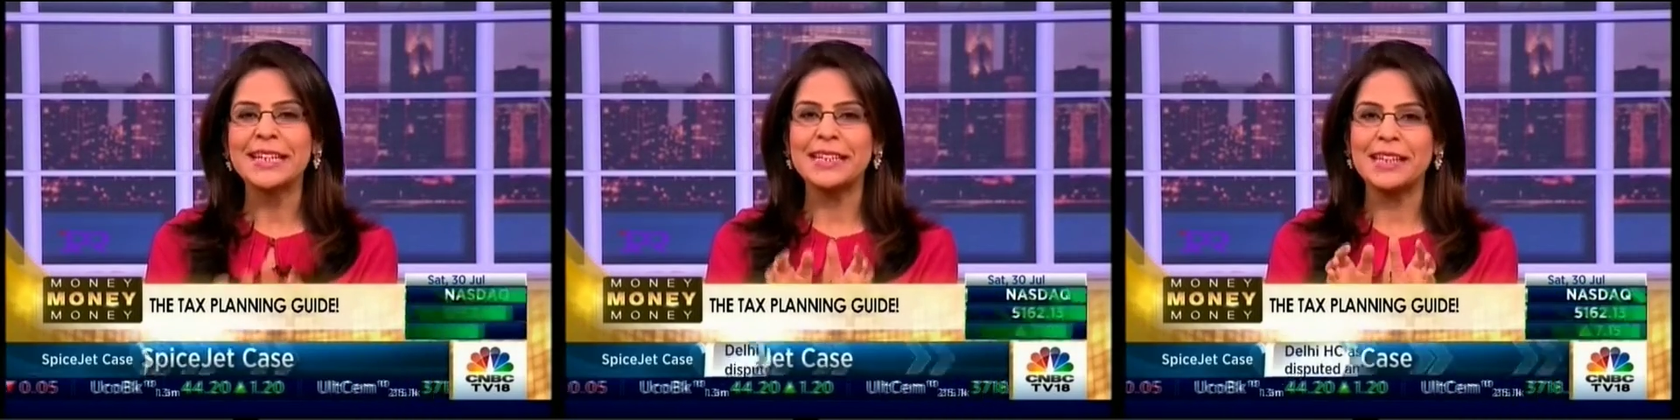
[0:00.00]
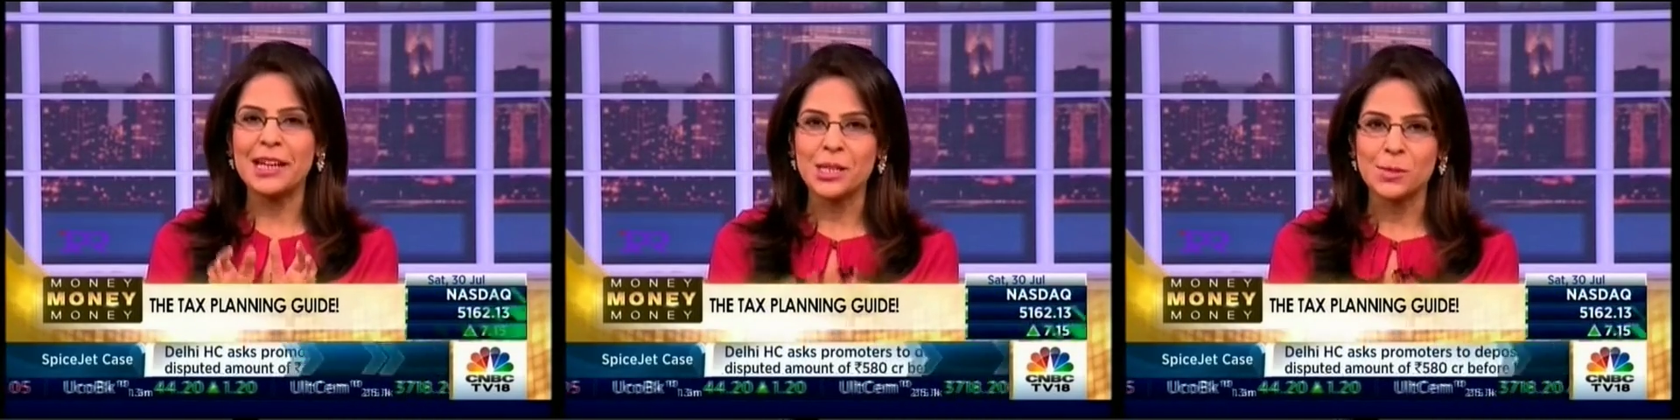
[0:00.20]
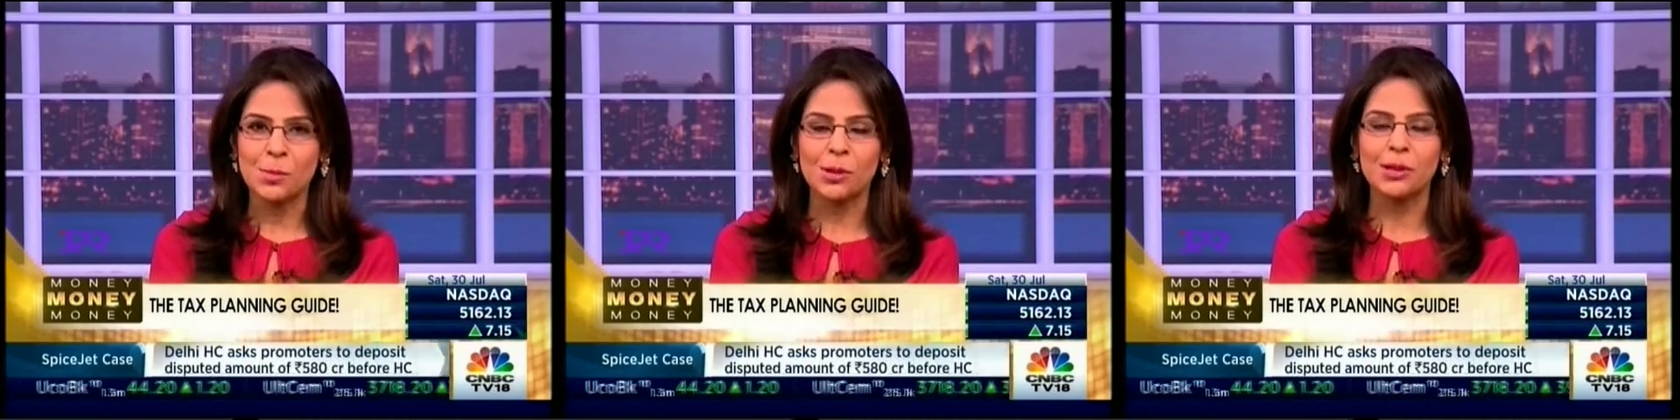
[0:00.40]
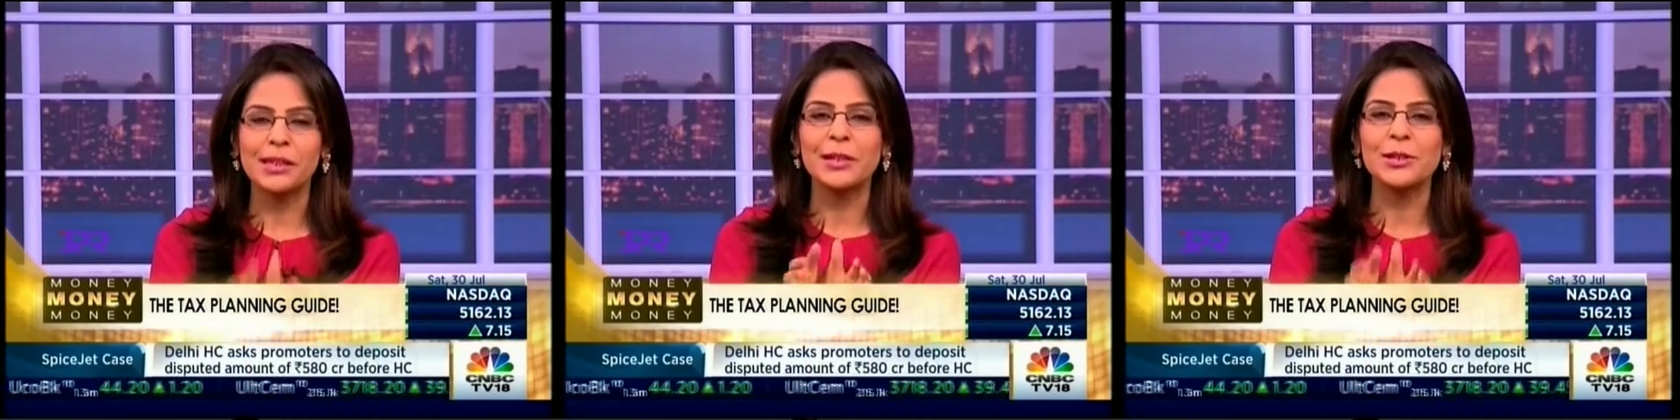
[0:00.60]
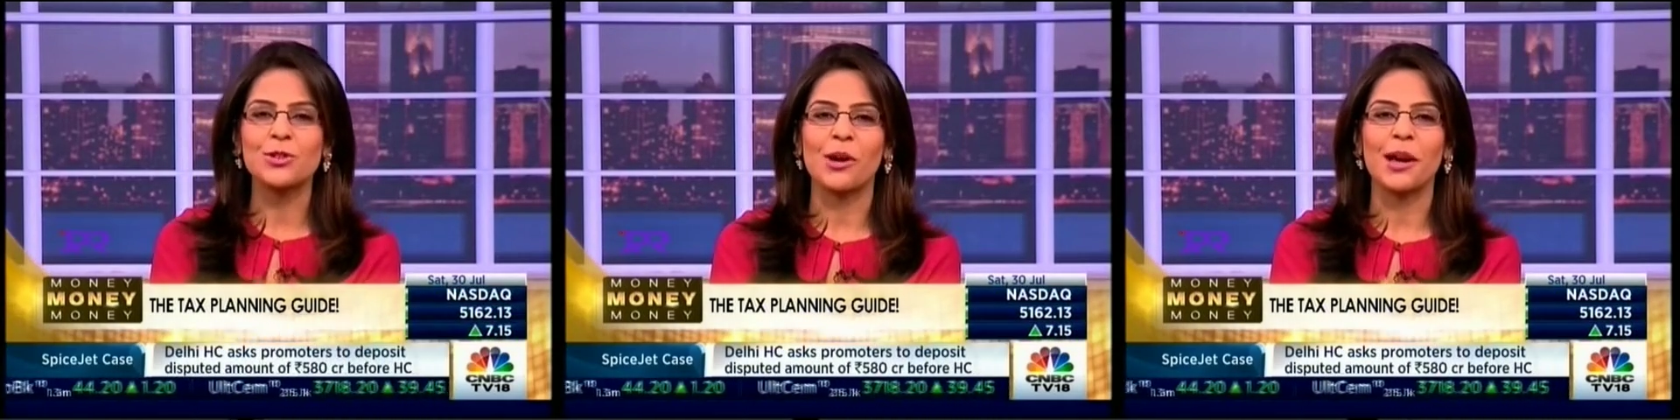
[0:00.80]

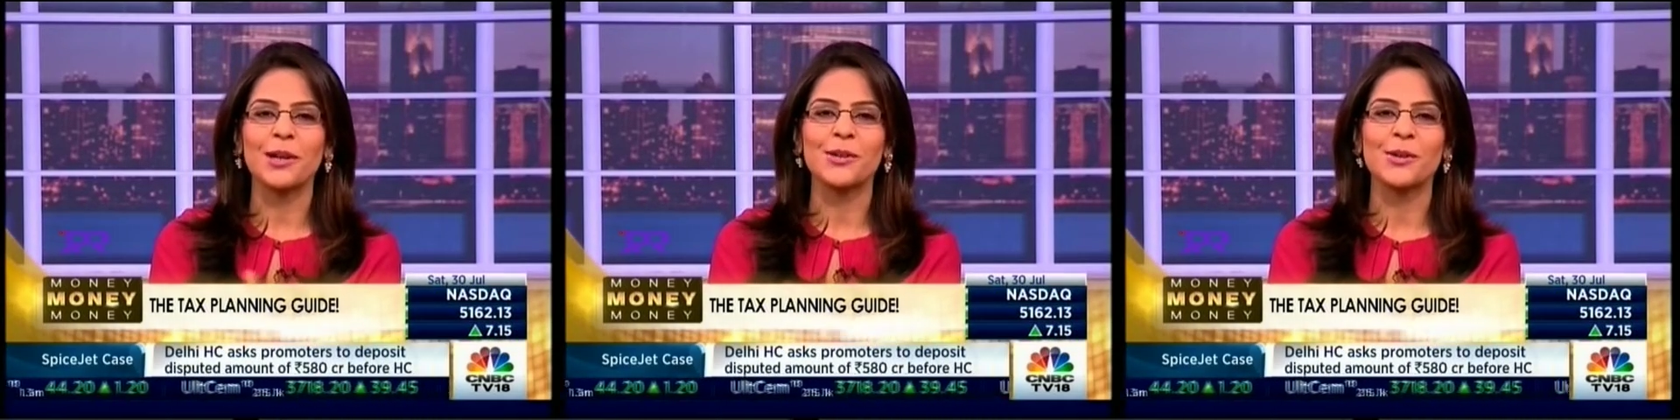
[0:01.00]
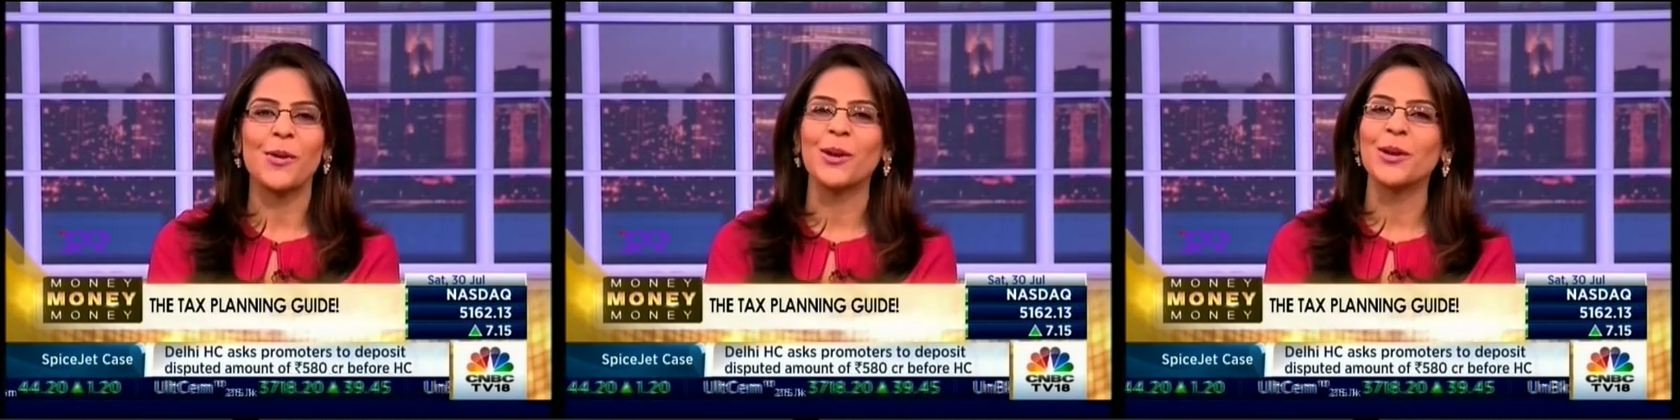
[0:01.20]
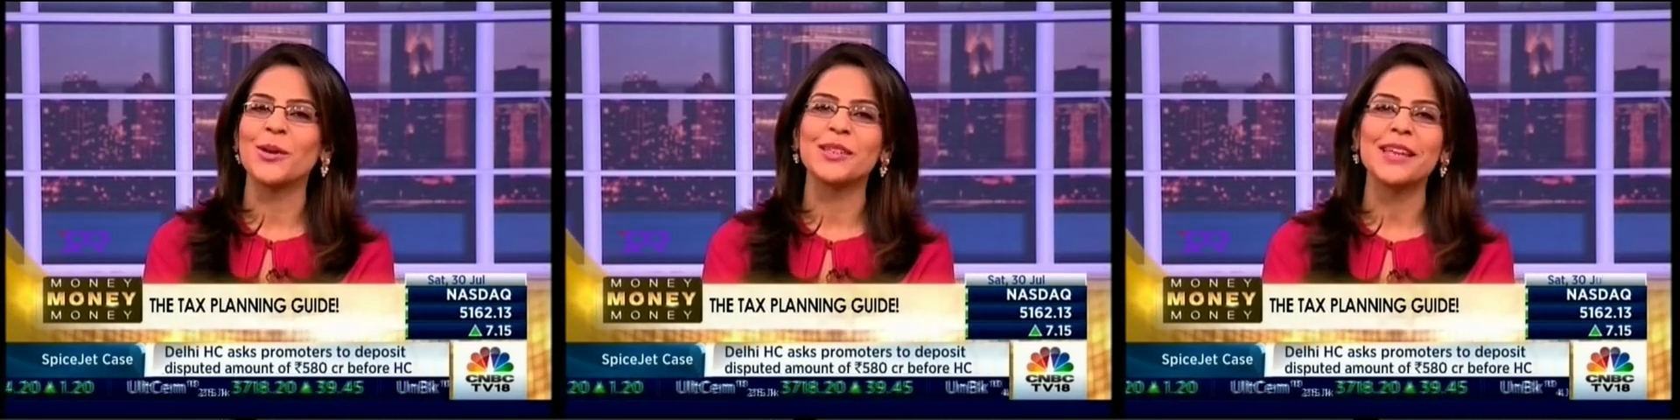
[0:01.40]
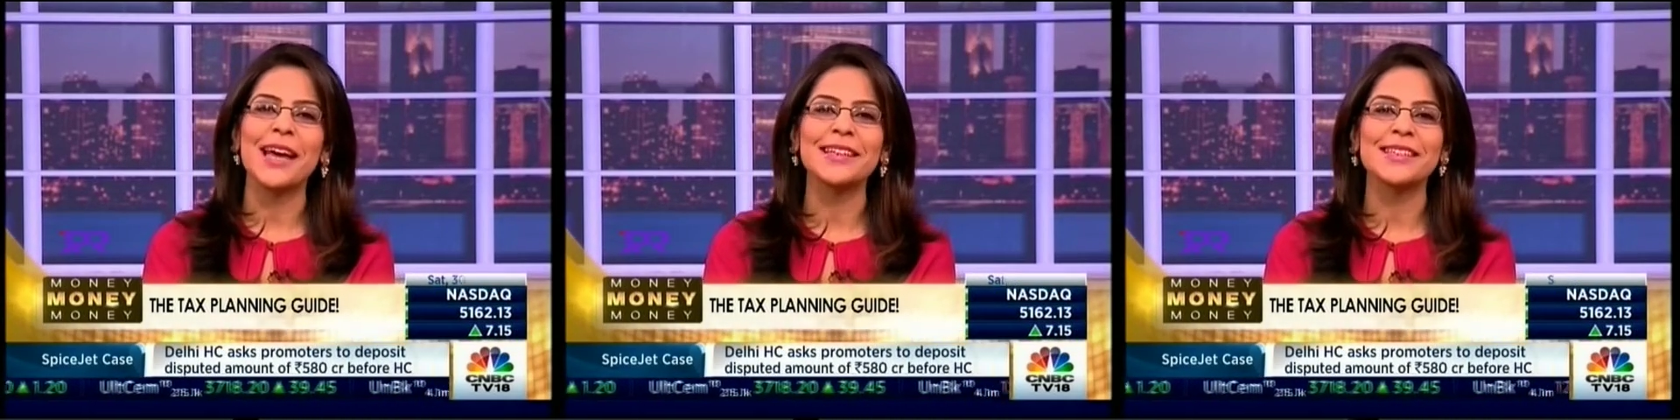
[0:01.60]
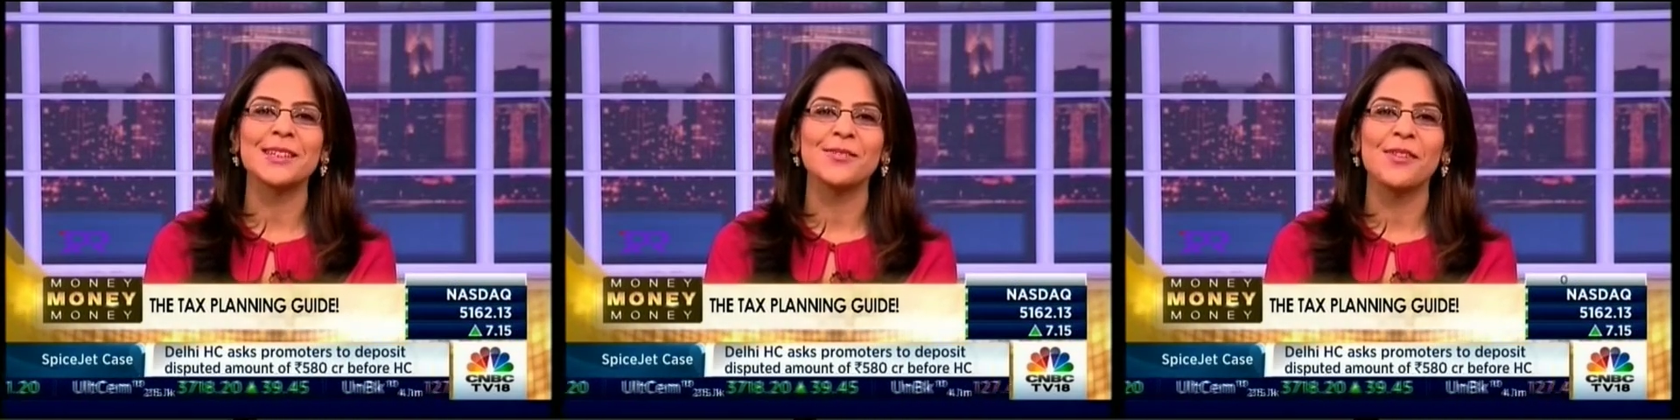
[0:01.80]
desperately trying to call your
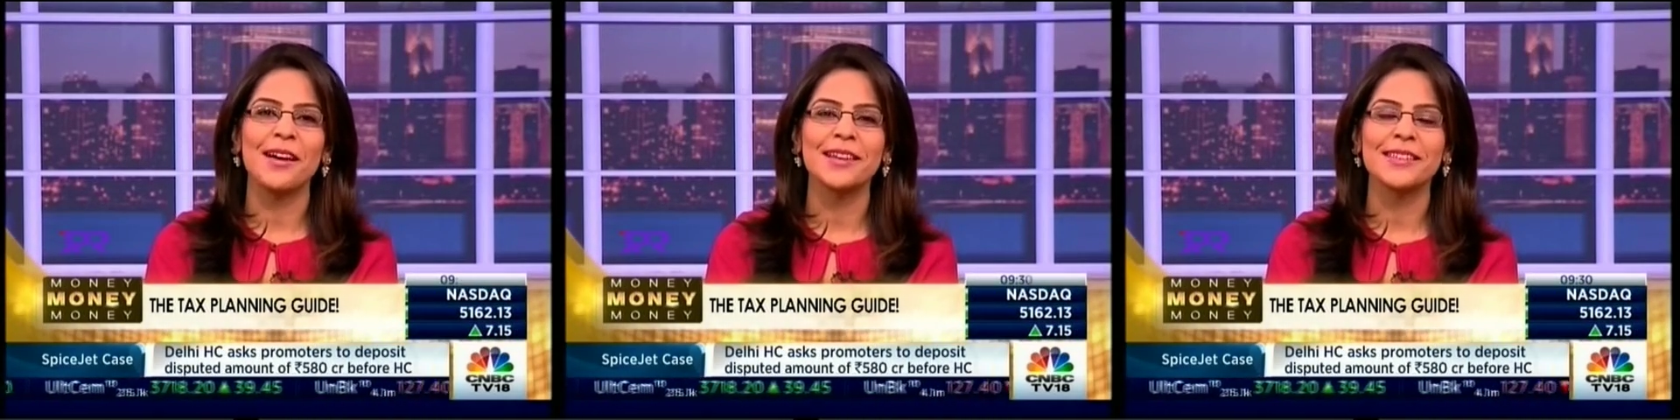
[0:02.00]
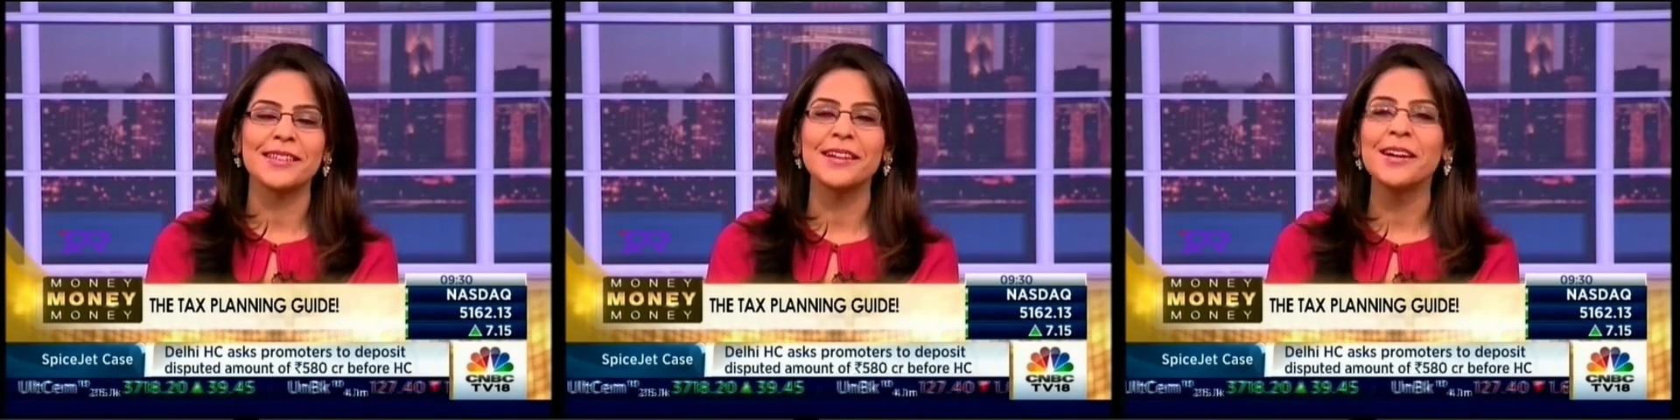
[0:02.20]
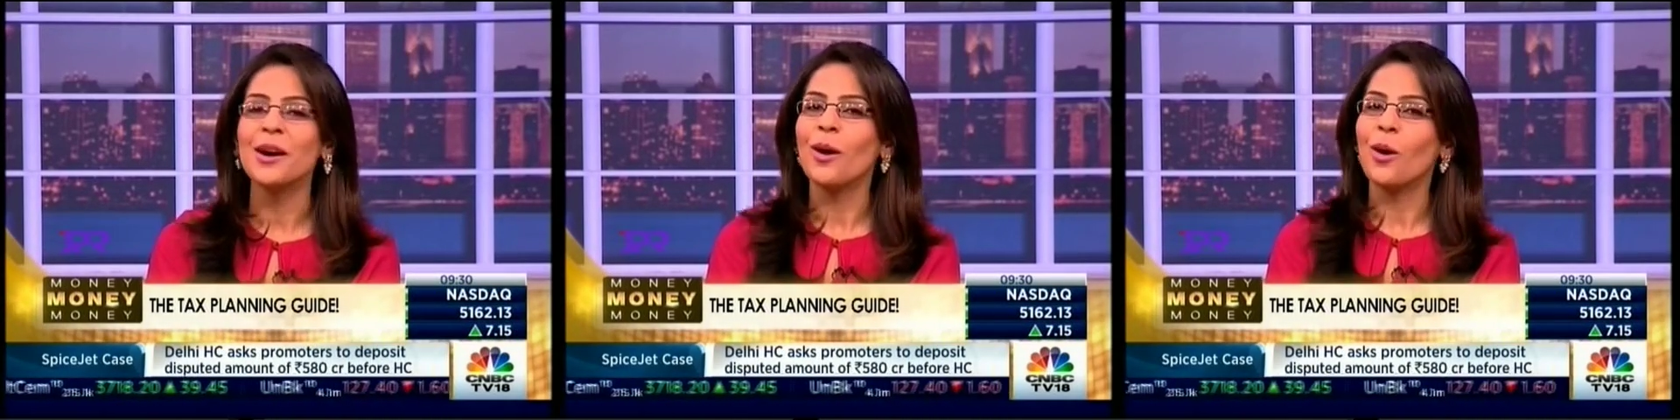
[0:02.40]
tax advisor,